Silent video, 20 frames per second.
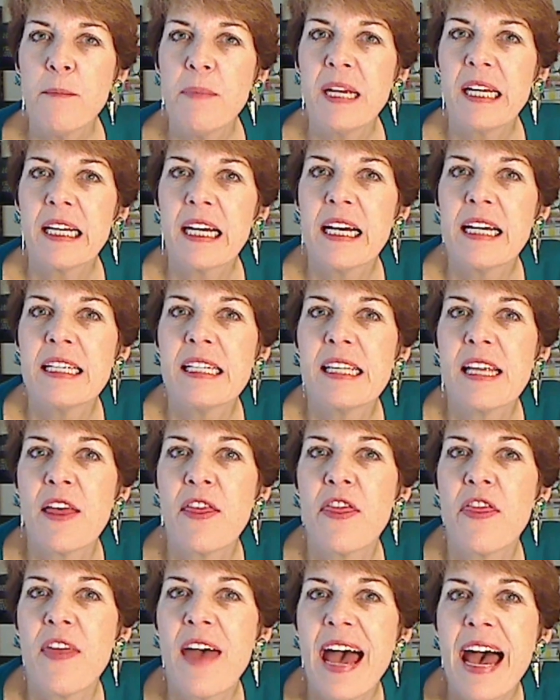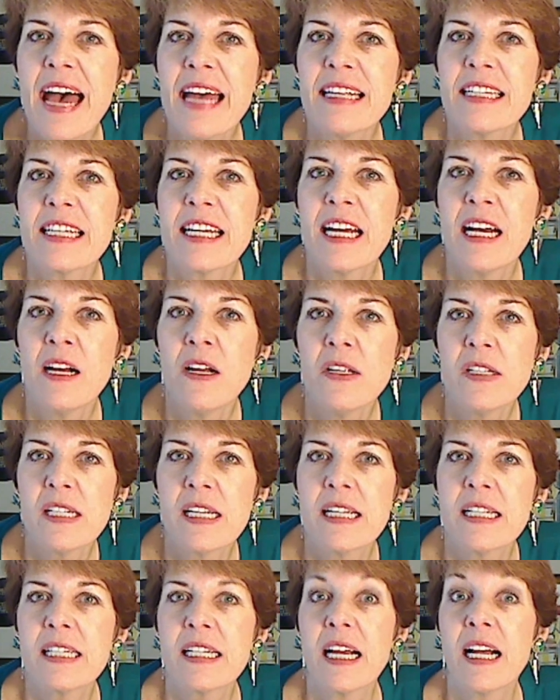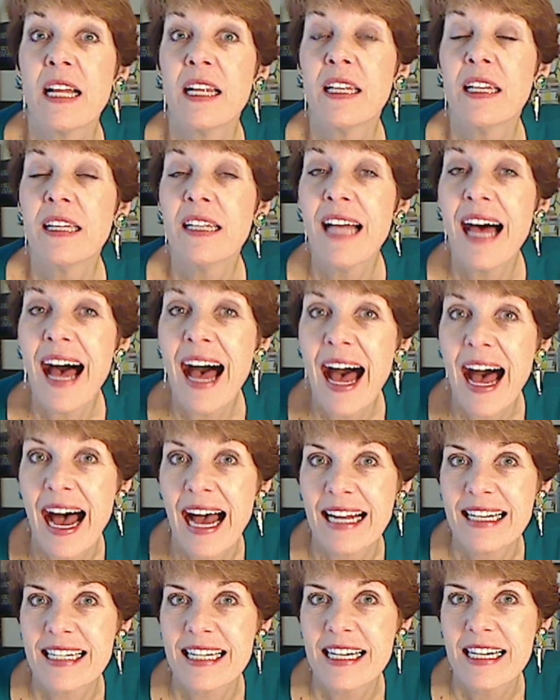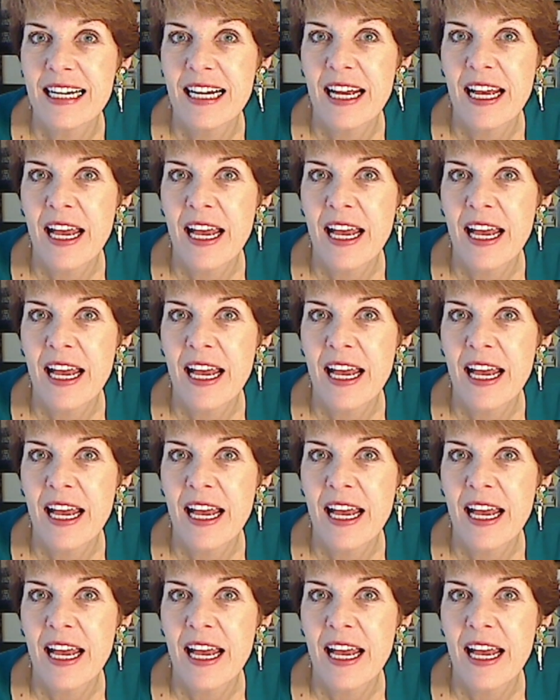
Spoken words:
because that tells us a lot